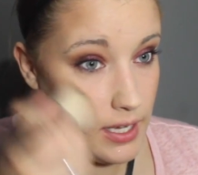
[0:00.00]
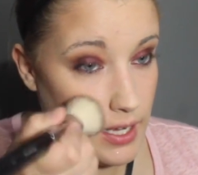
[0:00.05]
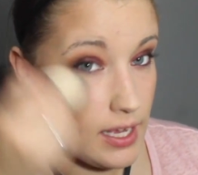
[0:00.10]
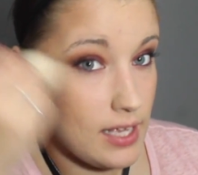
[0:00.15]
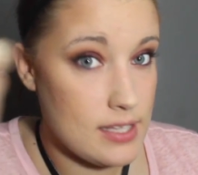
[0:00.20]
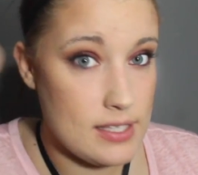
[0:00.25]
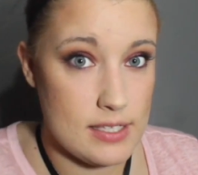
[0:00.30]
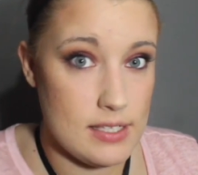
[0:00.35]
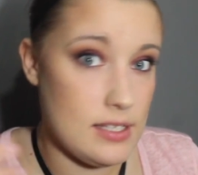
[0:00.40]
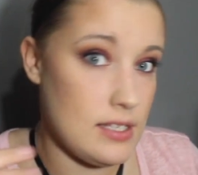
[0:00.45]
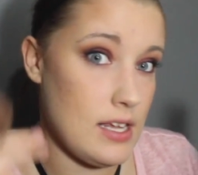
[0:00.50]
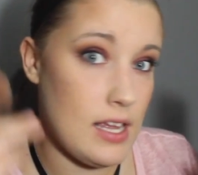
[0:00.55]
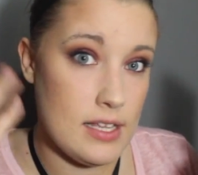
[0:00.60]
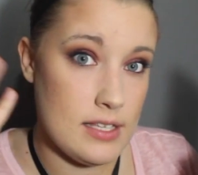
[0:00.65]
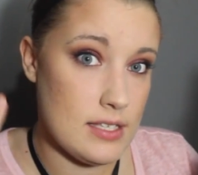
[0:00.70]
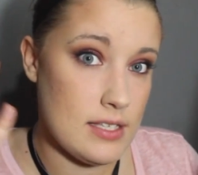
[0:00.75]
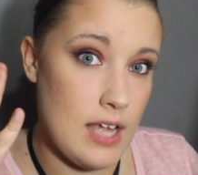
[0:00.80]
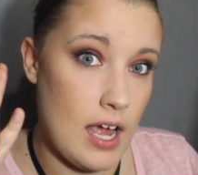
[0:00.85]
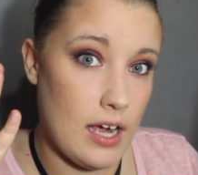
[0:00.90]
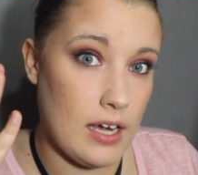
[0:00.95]
Like
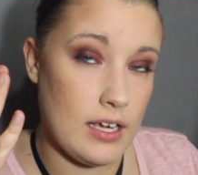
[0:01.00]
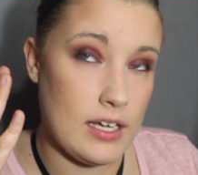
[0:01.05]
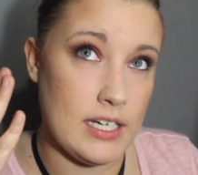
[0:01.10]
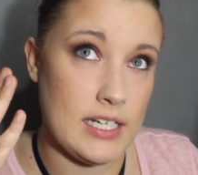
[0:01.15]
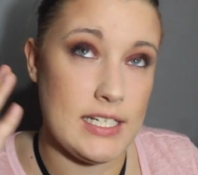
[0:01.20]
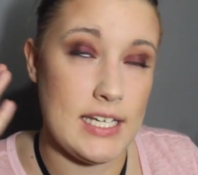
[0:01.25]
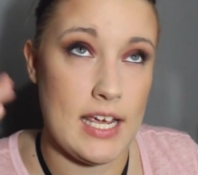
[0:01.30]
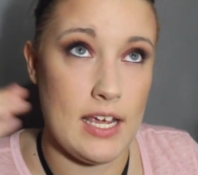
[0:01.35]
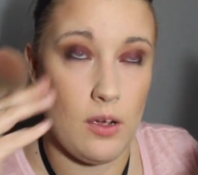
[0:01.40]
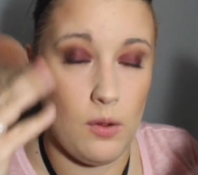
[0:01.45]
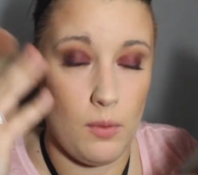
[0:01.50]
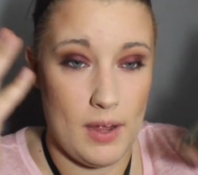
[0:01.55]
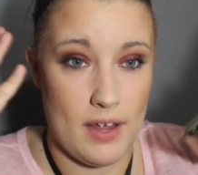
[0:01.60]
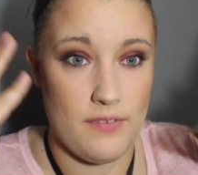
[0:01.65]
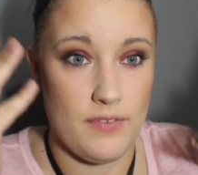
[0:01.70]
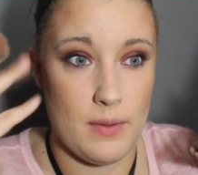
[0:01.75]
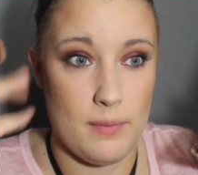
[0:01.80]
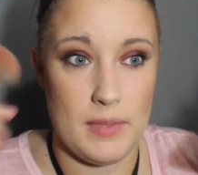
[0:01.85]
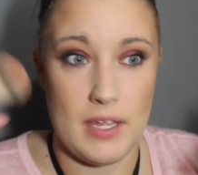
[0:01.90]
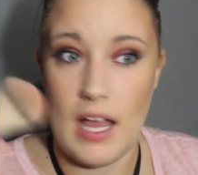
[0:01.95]
it's not going to take away
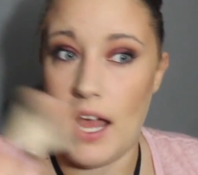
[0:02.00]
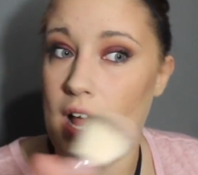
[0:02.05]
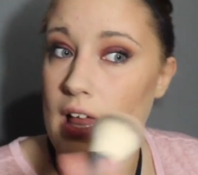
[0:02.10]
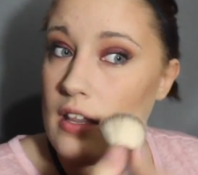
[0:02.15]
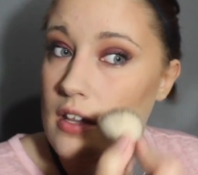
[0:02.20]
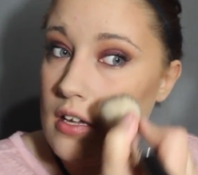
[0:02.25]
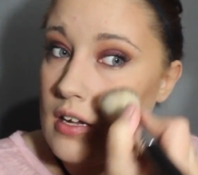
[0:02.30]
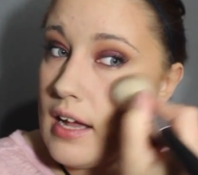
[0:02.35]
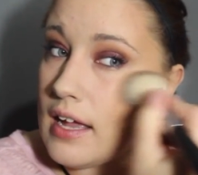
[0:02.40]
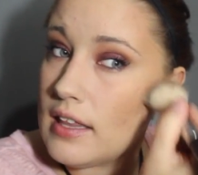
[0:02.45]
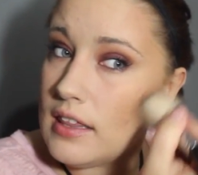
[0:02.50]
from the eye look.